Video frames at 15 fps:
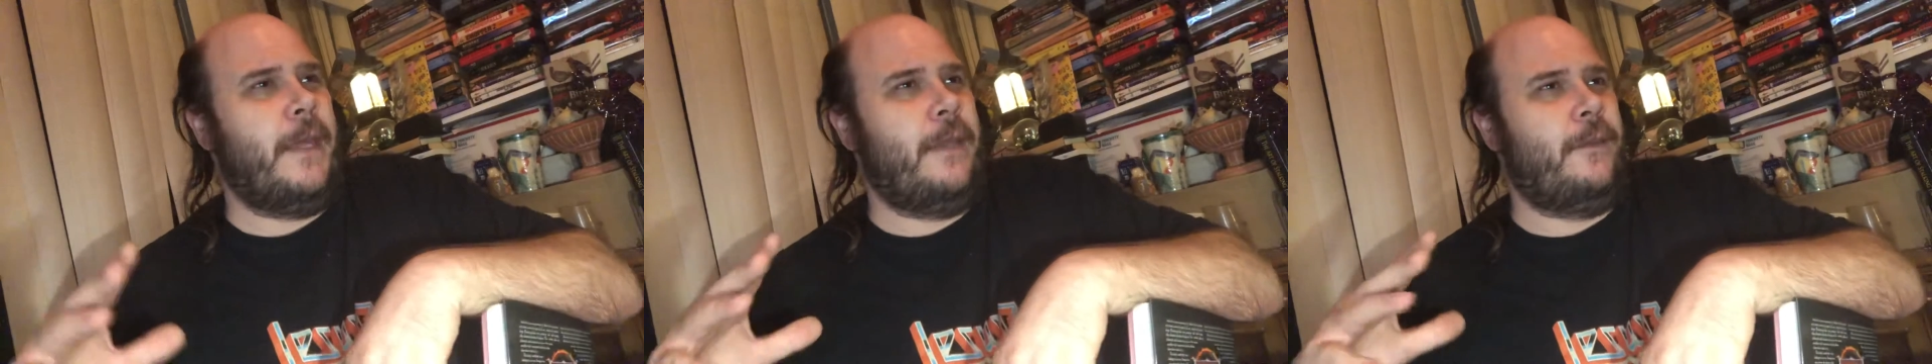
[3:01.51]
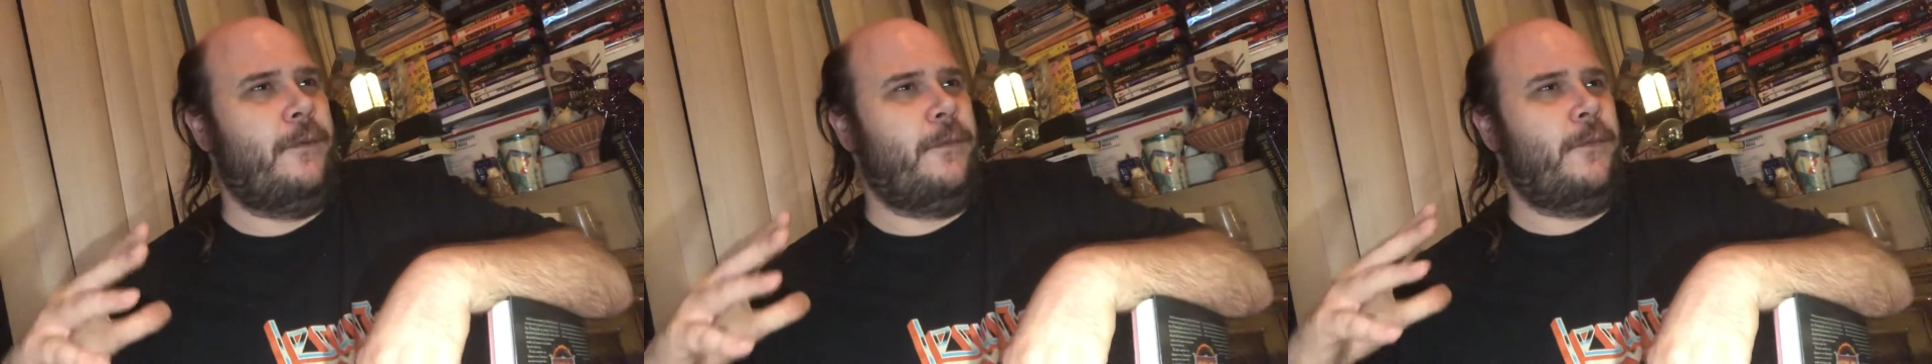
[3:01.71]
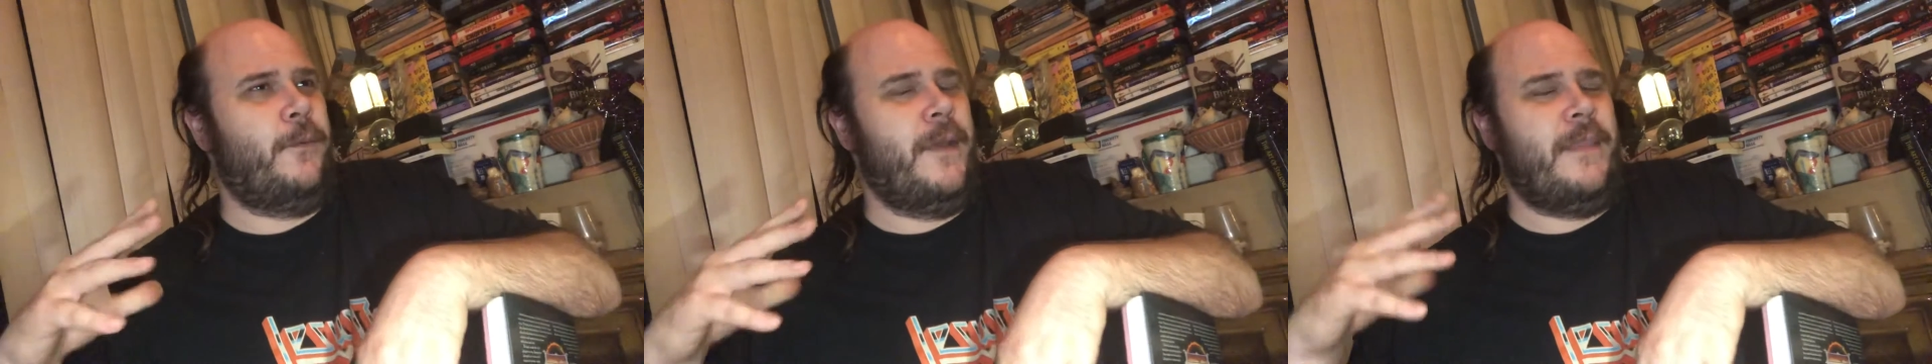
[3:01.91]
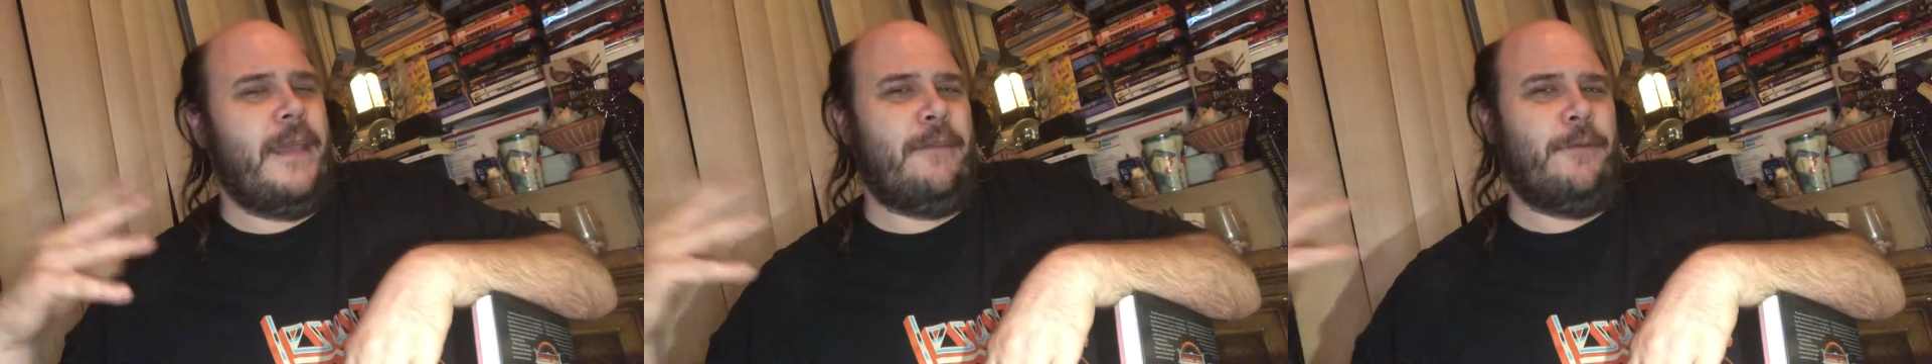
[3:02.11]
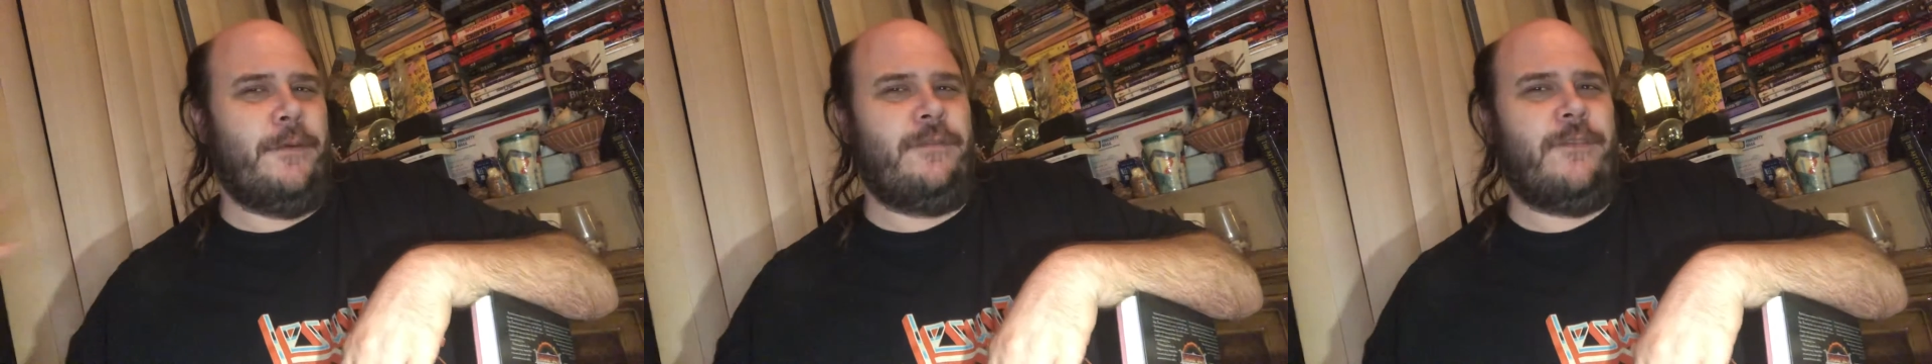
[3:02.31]
the way
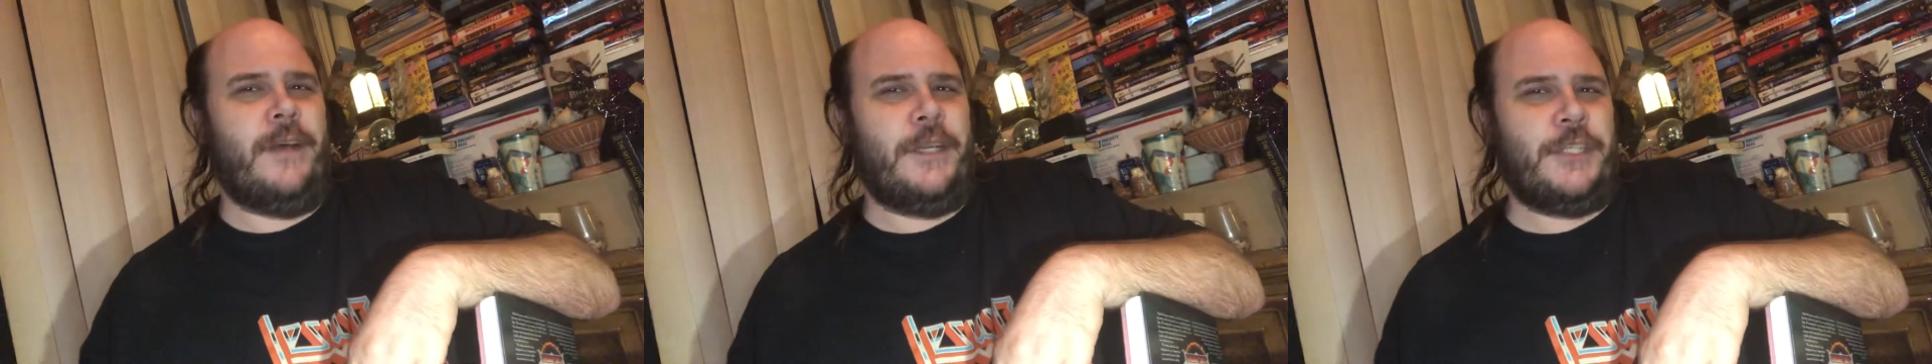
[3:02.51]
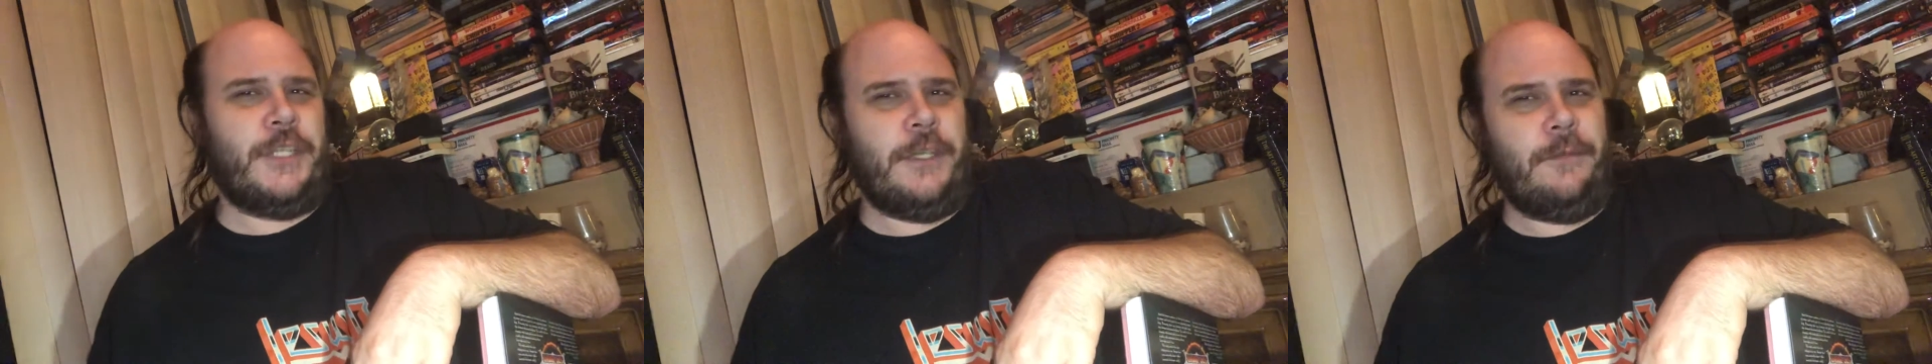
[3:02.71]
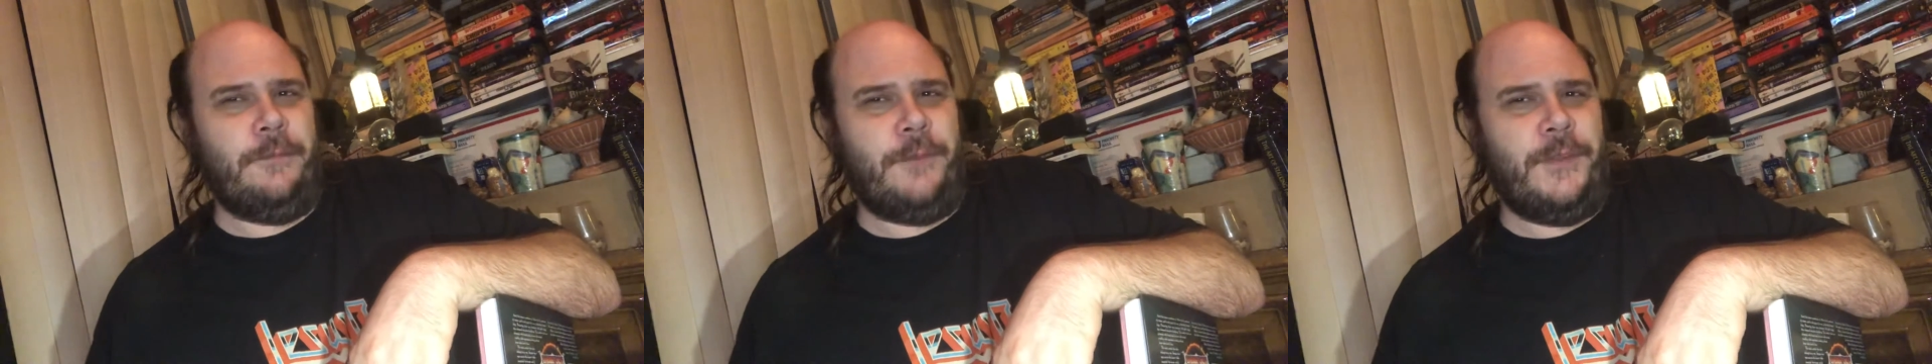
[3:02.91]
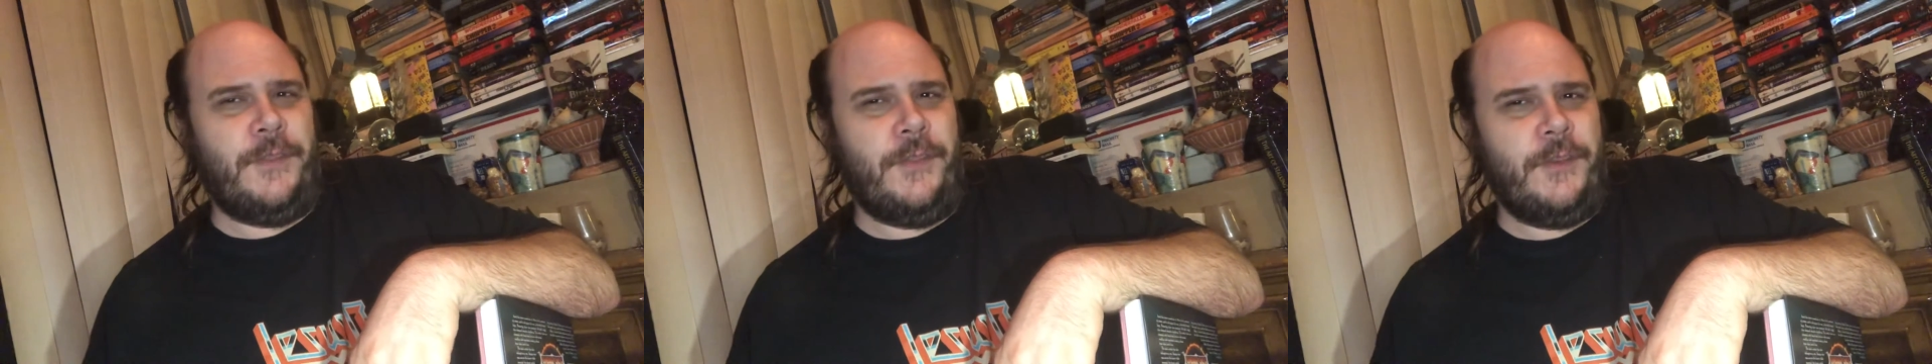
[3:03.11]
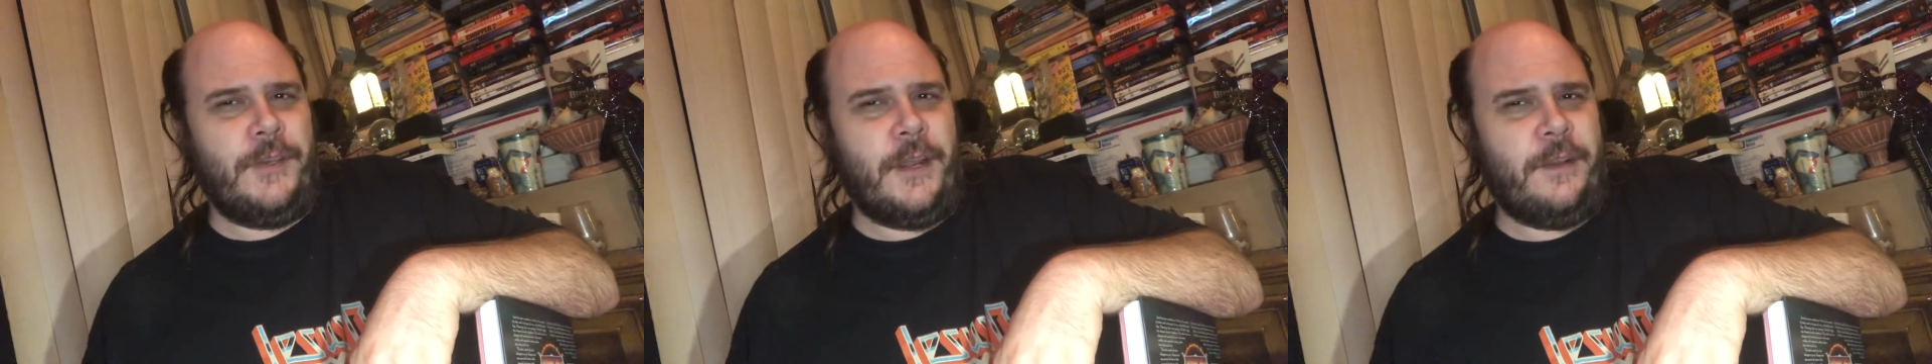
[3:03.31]
they would function
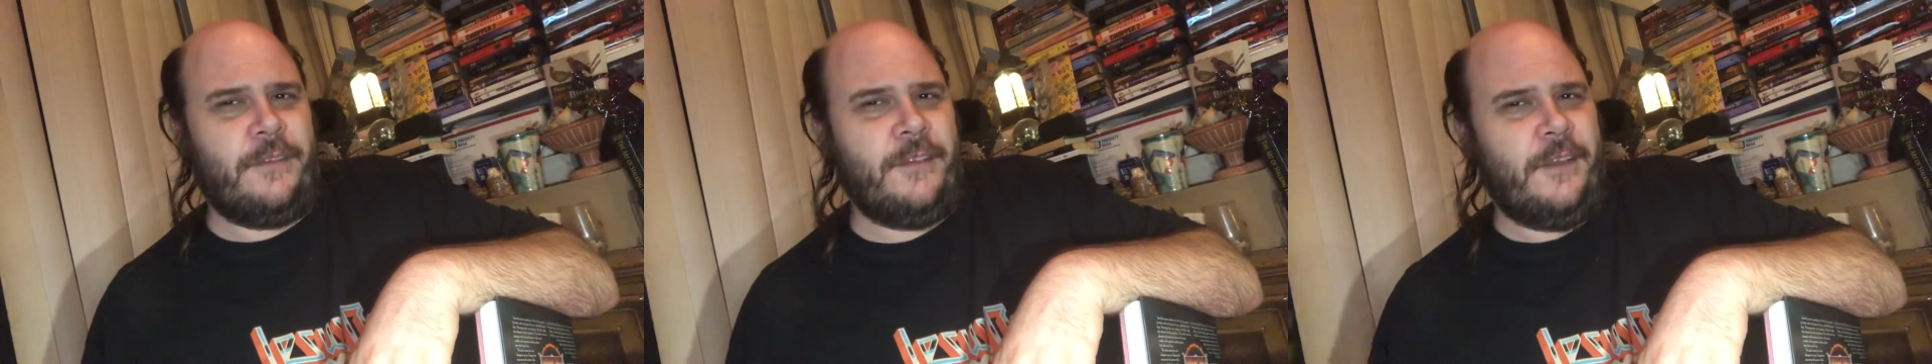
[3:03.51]
within the Dark